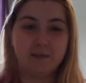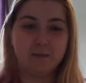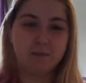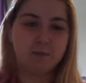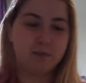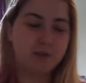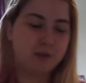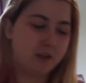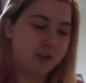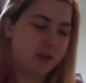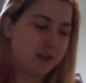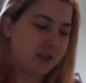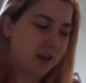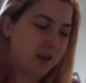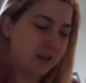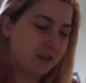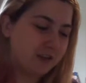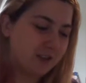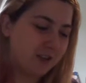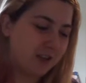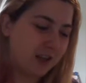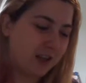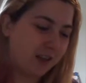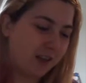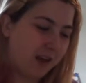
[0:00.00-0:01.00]
but you
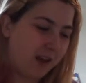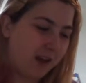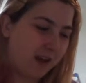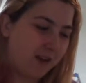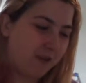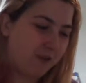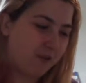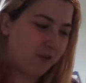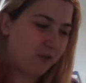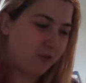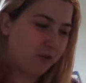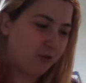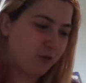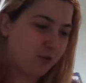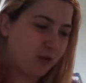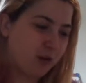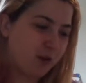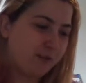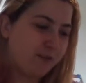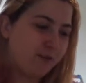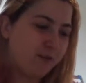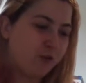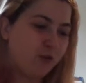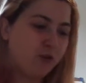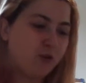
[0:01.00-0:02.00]
can't say that if
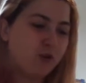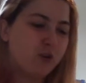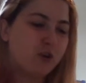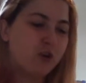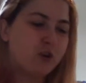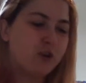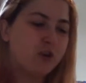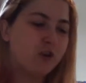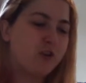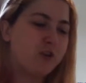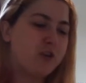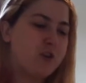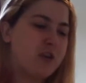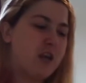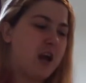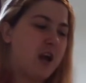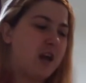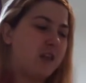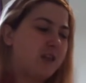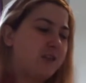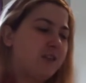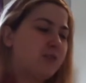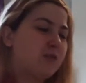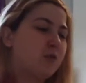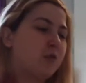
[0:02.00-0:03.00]
you're going to do the
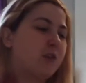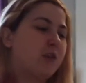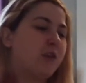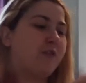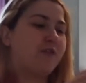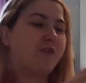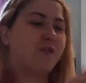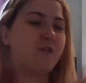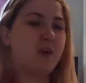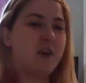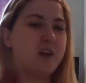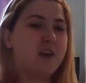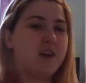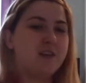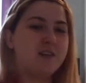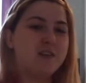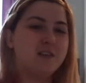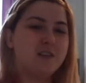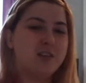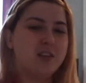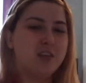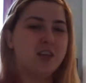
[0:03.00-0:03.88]
challenge with a friend.